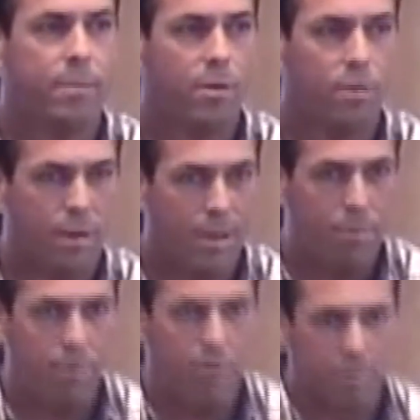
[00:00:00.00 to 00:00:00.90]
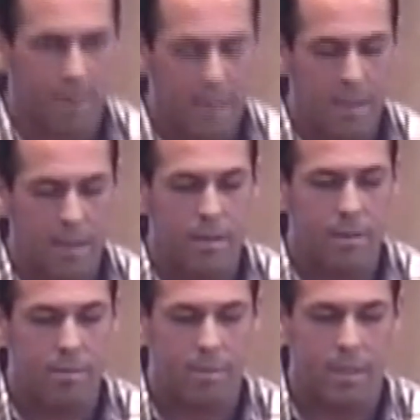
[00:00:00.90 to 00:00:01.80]
Growing up throughout my
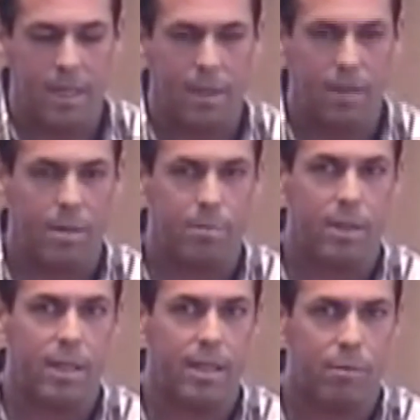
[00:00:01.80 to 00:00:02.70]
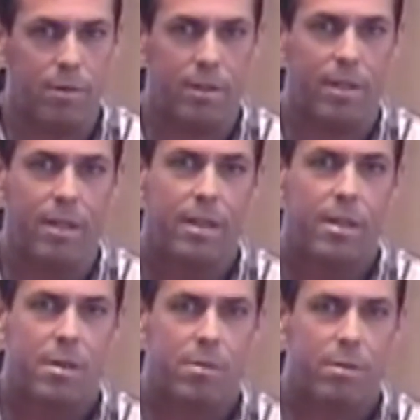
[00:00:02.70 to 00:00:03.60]
Catholic upbringing, I really
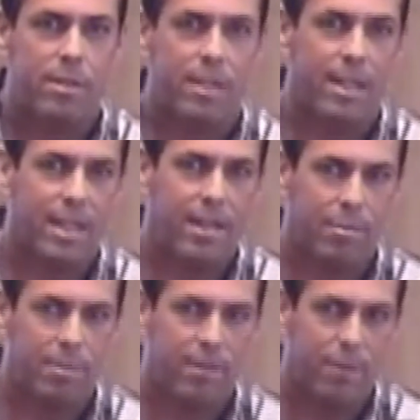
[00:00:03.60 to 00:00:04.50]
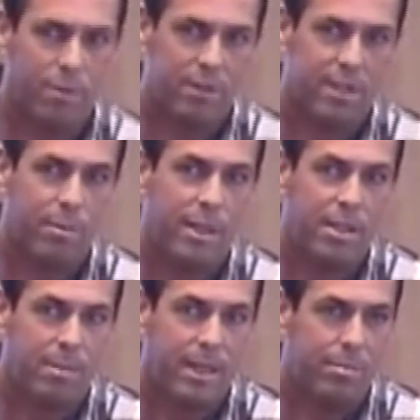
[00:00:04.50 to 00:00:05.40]
did not have a big focus on reading
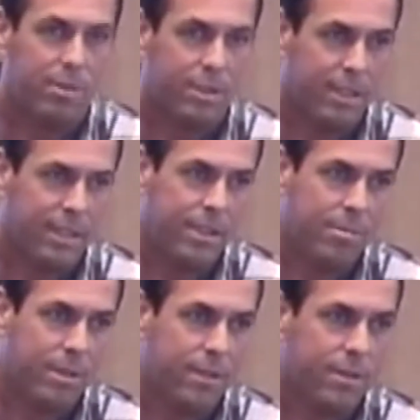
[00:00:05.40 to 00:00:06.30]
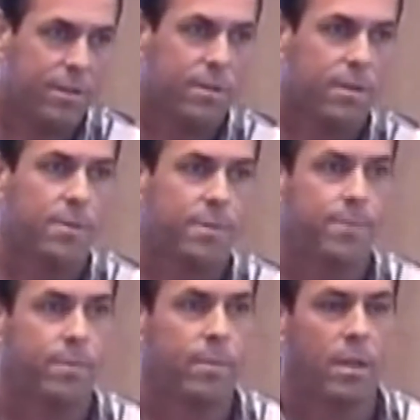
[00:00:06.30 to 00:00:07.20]
the Bible on a daily basis.
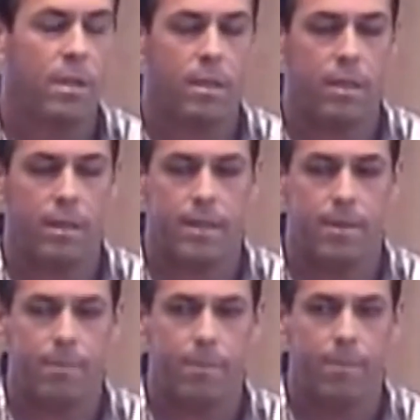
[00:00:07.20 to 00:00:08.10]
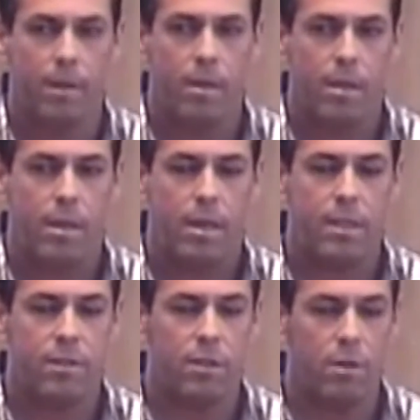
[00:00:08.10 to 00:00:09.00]

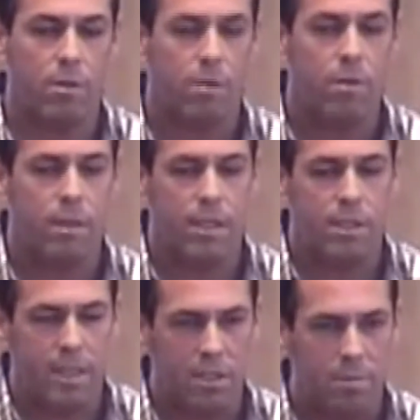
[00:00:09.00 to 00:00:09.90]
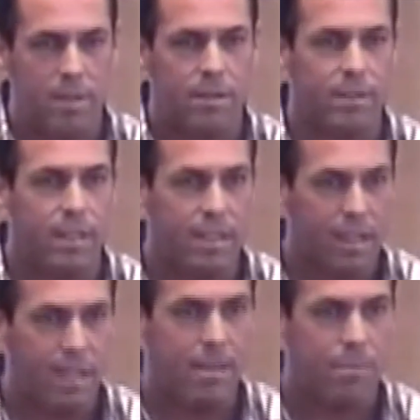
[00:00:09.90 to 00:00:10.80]
And so he challenged me, since I had
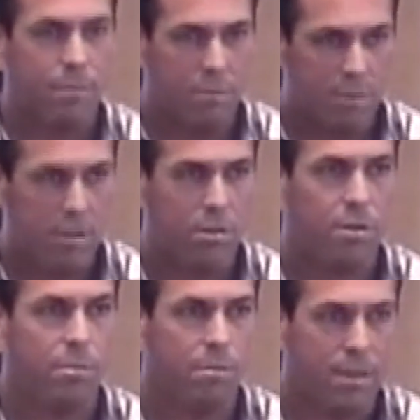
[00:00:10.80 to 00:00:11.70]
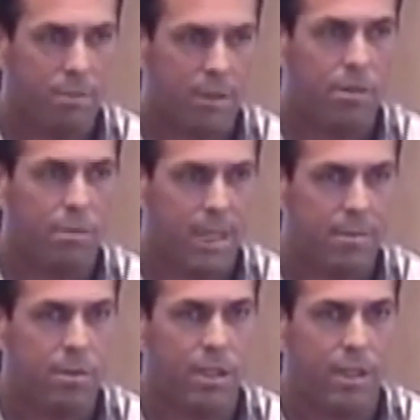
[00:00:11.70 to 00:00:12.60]
time, read the whole
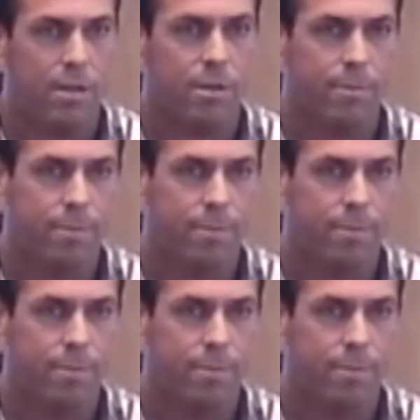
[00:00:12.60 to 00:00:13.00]
Bible in a year.